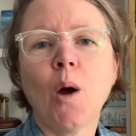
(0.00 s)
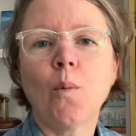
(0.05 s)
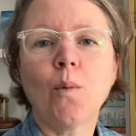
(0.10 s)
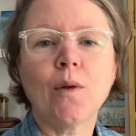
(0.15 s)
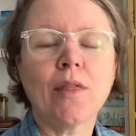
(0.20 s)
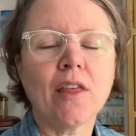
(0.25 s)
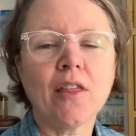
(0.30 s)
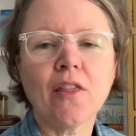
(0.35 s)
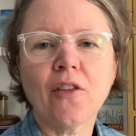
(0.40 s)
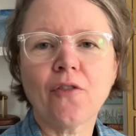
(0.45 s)

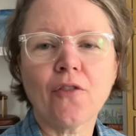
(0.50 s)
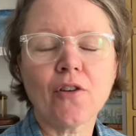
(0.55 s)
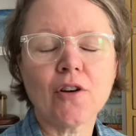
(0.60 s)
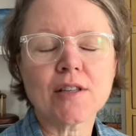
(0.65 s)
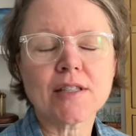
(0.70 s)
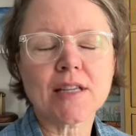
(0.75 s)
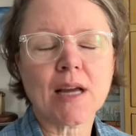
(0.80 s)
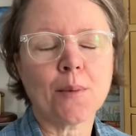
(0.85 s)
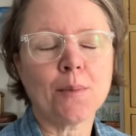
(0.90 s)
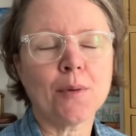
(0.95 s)
within the
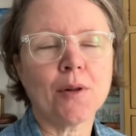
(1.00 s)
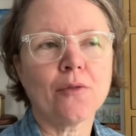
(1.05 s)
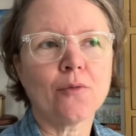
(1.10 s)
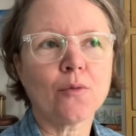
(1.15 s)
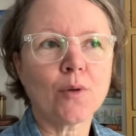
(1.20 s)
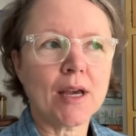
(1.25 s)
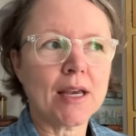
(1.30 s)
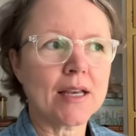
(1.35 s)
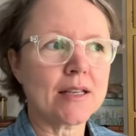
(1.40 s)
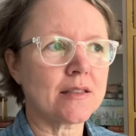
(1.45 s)
first couple of
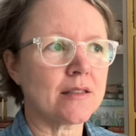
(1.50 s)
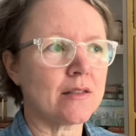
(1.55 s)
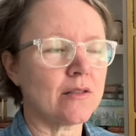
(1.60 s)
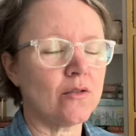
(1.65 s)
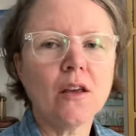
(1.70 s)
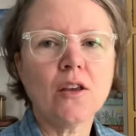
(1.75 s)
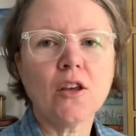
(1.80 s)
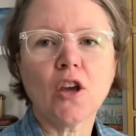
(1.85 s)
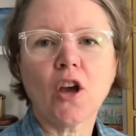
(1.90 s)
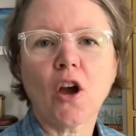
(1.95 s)
weeks,
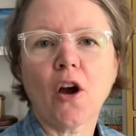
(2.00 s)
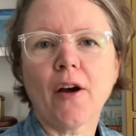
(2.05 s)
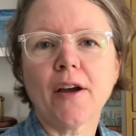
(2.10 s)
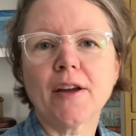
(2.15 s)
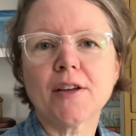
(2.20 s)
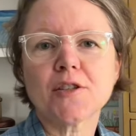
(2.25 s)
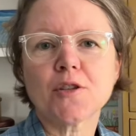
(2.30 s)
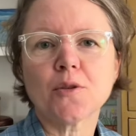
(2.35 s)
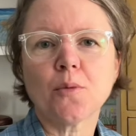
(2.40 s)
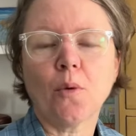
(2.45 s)
you're
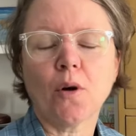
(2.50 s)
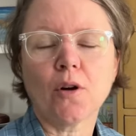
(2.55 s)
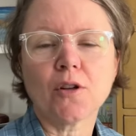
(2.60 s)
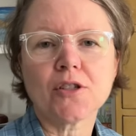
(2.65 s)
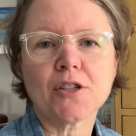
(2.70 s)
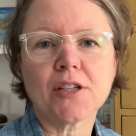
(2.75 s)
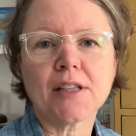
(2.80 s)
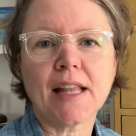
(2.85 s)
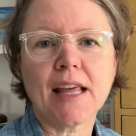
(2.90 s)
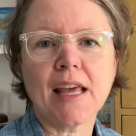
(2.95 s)
going to want
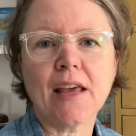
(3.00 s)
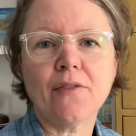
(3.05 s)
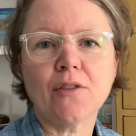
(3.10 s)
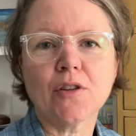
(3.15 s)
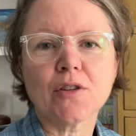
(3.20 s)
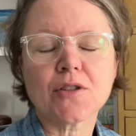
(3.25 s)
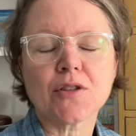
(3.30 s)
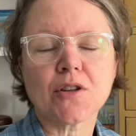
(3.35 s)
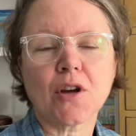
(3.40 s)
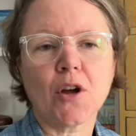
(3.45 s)
to leave
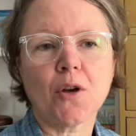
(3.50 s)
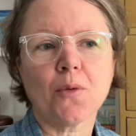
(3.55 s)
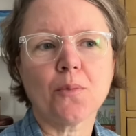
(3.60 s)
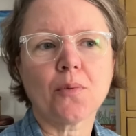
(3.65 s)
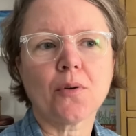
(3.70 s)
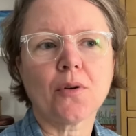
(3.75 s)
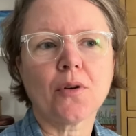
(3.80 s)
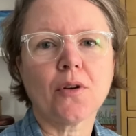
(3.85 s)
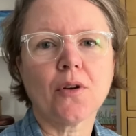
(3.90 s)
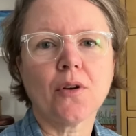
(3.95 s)
your soap